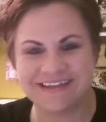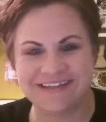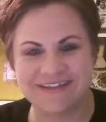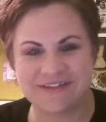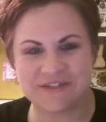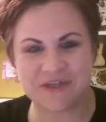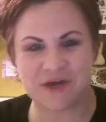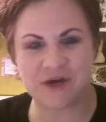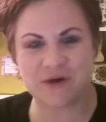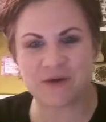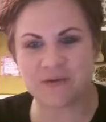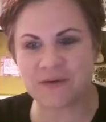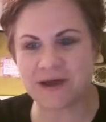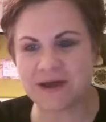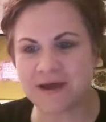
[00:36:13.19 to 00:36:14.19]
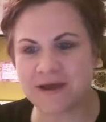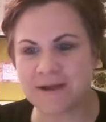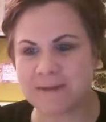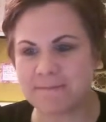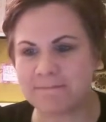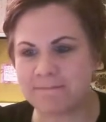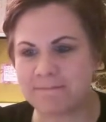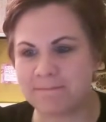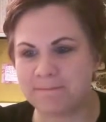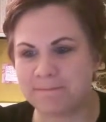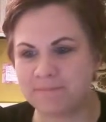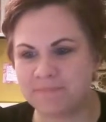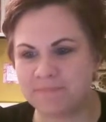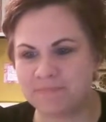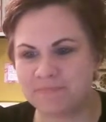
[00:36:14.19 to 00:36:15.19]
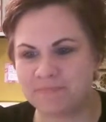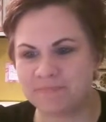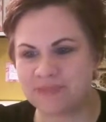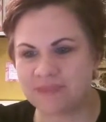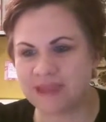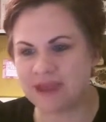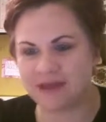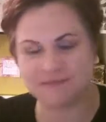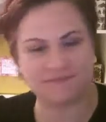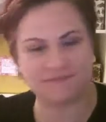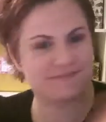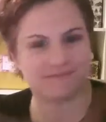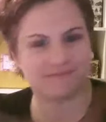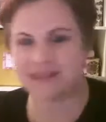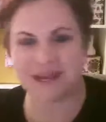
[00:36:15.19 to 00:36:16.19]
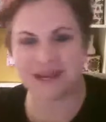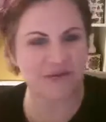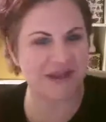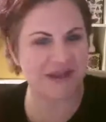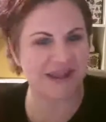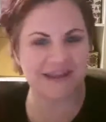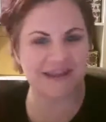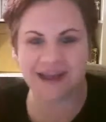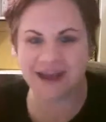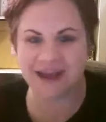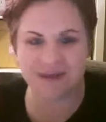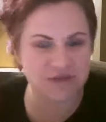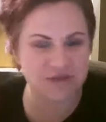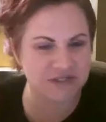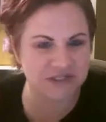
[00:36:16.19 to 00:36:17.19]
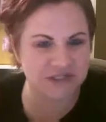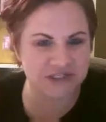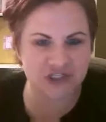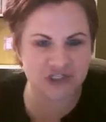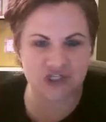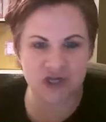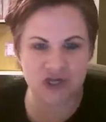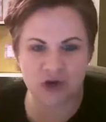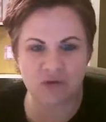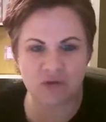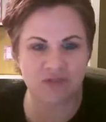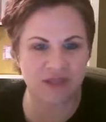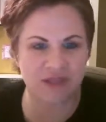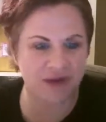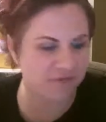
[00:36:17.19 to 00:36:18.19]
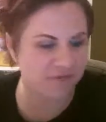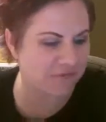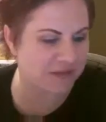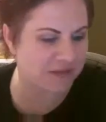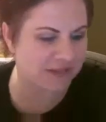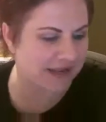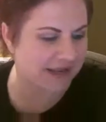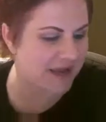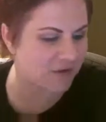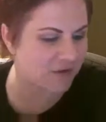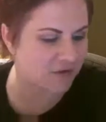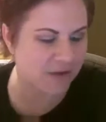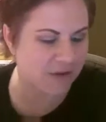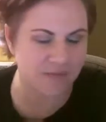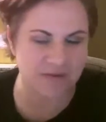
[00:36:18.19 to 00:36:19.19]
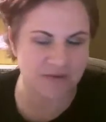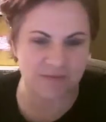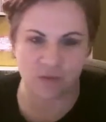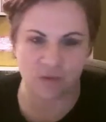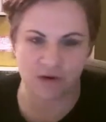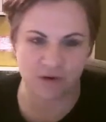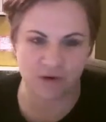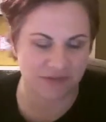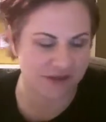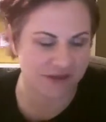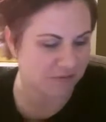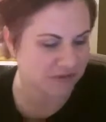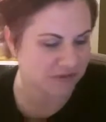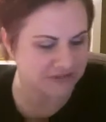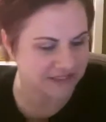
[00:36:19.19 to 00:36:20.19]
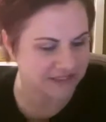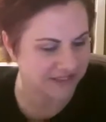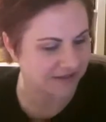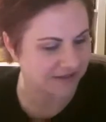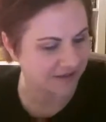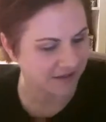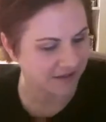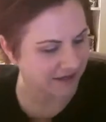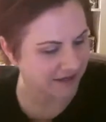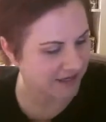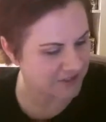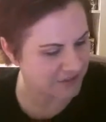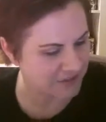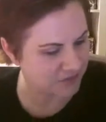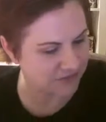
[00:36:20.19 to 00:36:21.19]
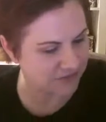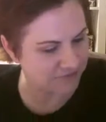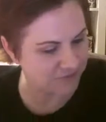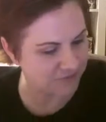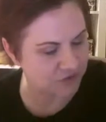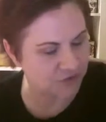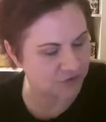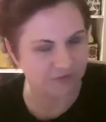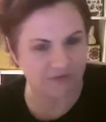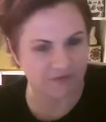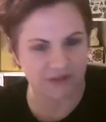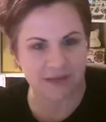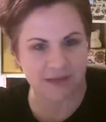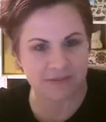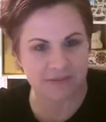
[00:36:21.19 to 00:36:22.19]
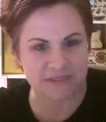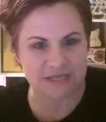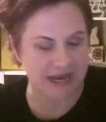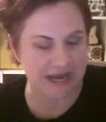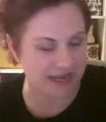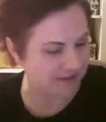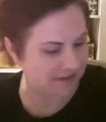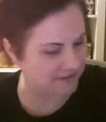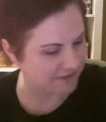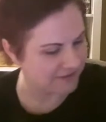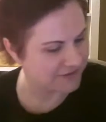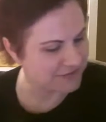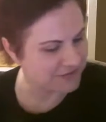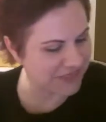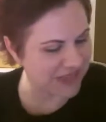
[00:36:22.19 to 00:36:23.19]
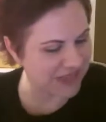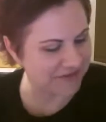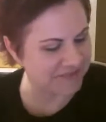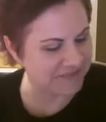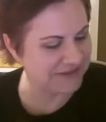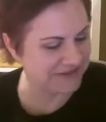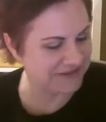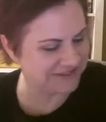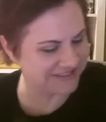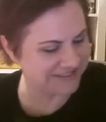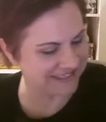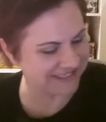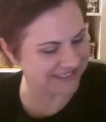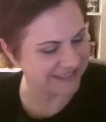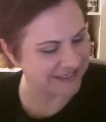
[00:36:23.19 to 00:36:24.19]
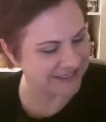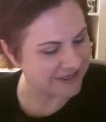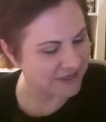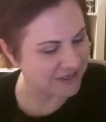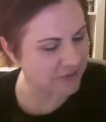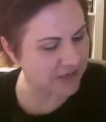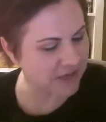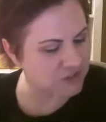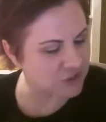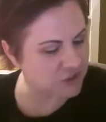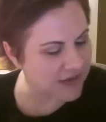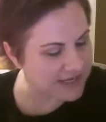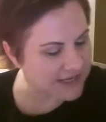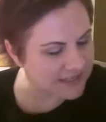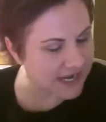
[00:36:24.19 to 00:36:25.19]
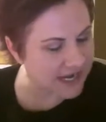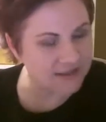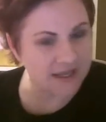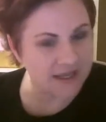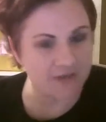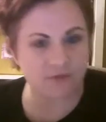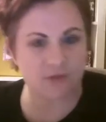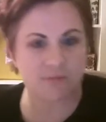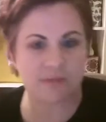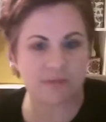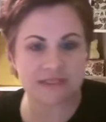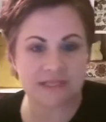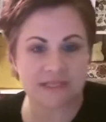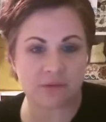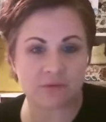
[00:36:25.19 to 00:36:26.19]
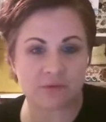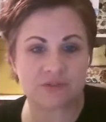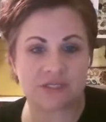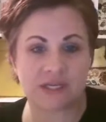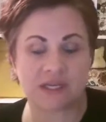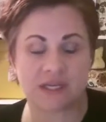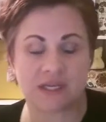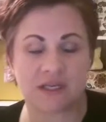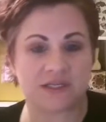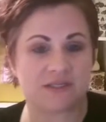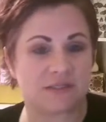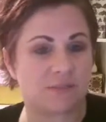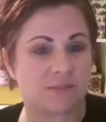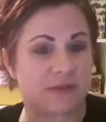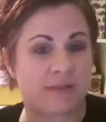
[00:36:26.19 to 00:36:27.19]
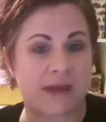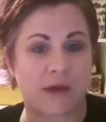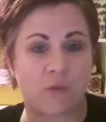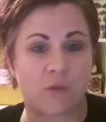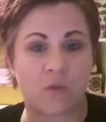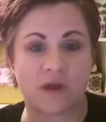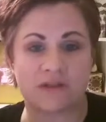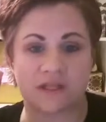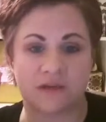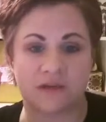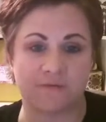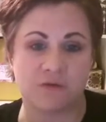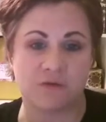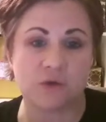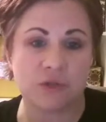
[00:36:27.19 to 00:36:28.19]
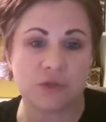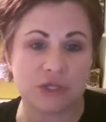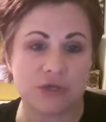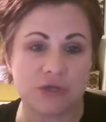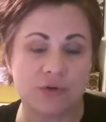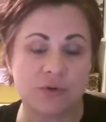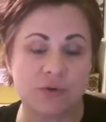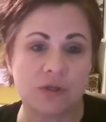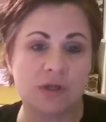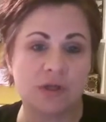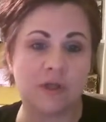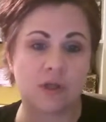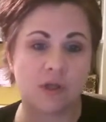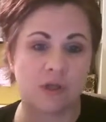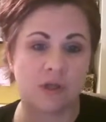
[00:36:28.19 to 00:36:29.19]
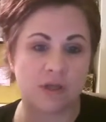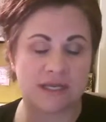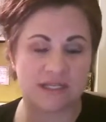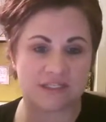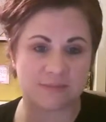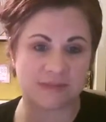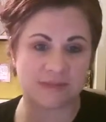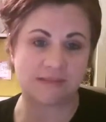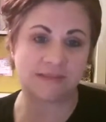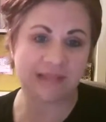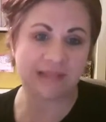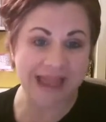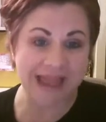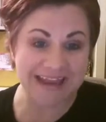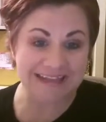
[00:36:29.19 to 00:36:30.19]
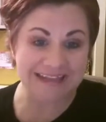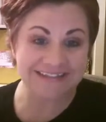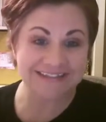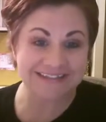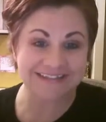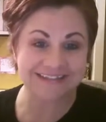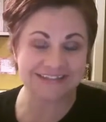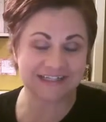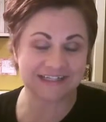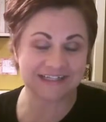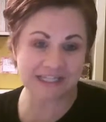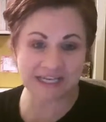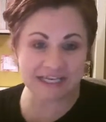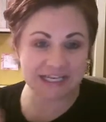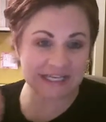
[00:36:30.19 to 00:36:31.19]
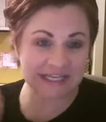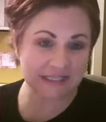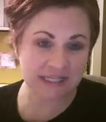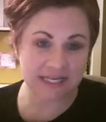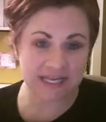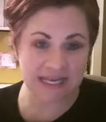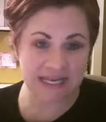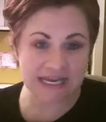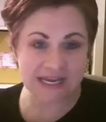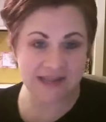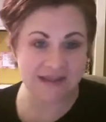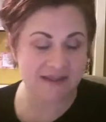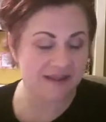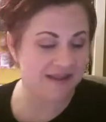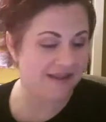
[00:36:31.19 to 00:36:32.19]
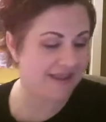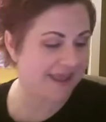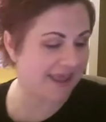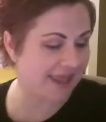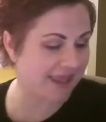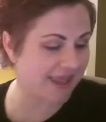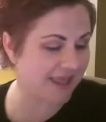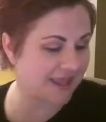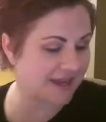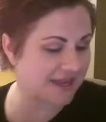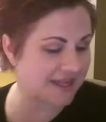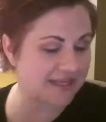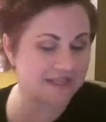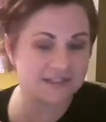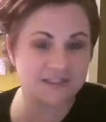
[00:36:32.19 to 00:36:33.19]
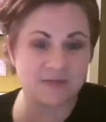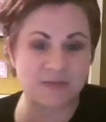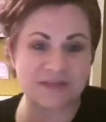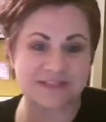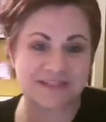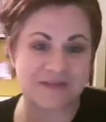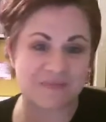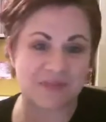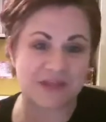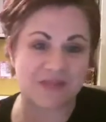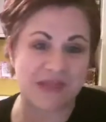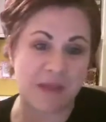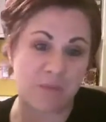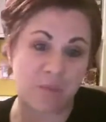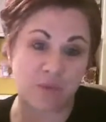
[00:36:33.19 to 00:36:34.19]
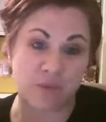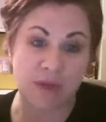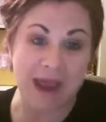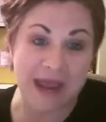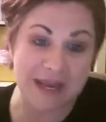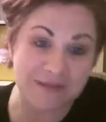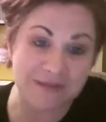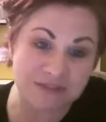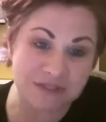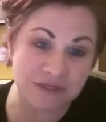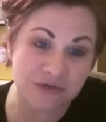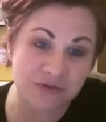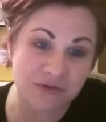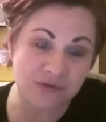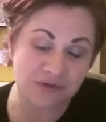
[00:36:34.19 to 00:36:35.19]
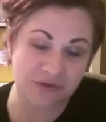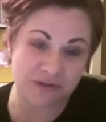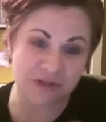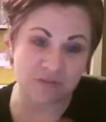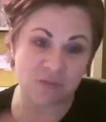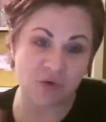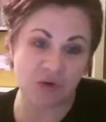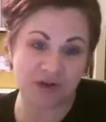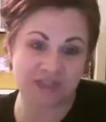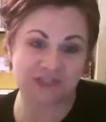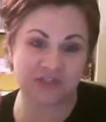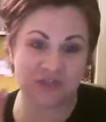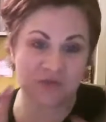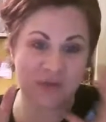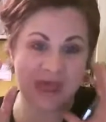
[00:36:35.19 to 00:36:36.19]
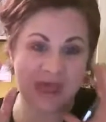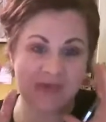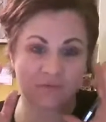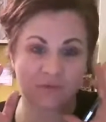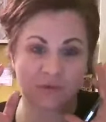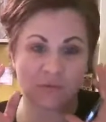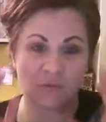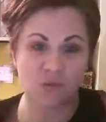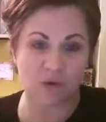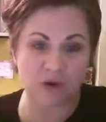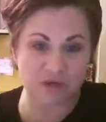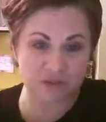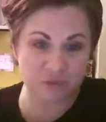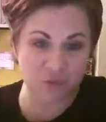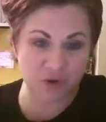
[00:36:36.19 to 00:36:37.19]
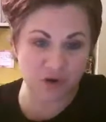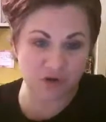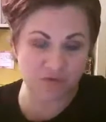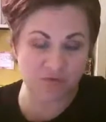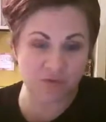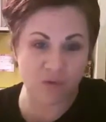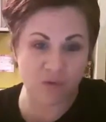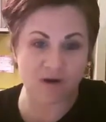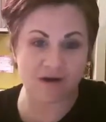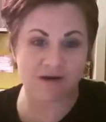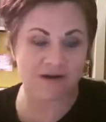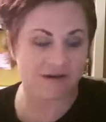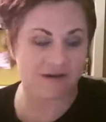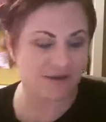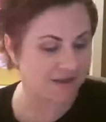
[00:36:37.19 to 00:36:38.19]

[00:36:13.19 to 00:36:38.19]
So, yeah. Anyway, music is so there for me. Like, I don't know how people work without music. I just would shrivel up and die without music. Okay, so you guys got that for the midday routine. It needs to be about what's going to fuel you. It needs to be light, clean, and lean. And it needs to be something that bribes you during the morning so you have a reward to work for.